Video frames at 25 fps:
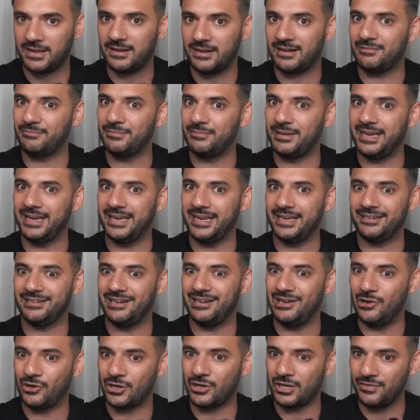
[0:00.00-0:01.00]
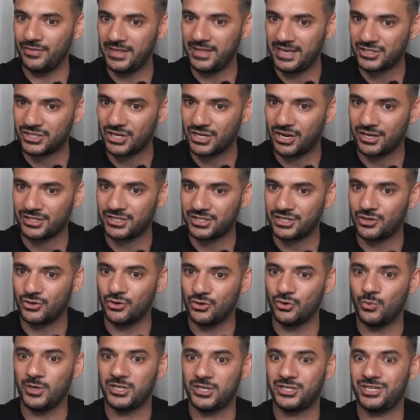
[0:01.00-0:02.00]
I mean, look at this article,
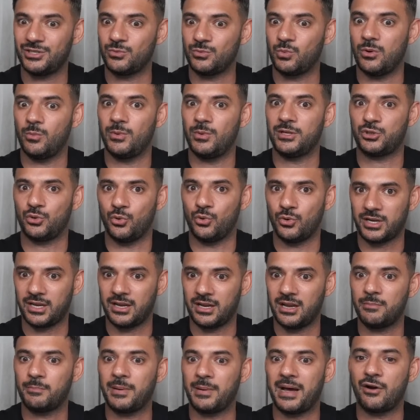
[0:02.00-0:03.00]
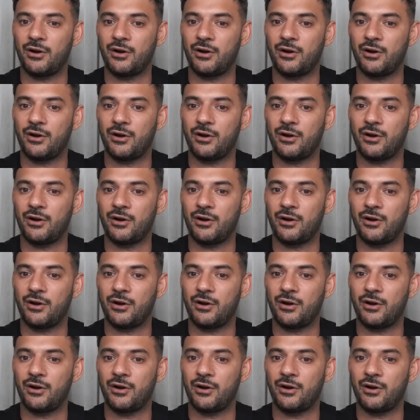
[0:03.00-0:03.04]
which is what we're talking about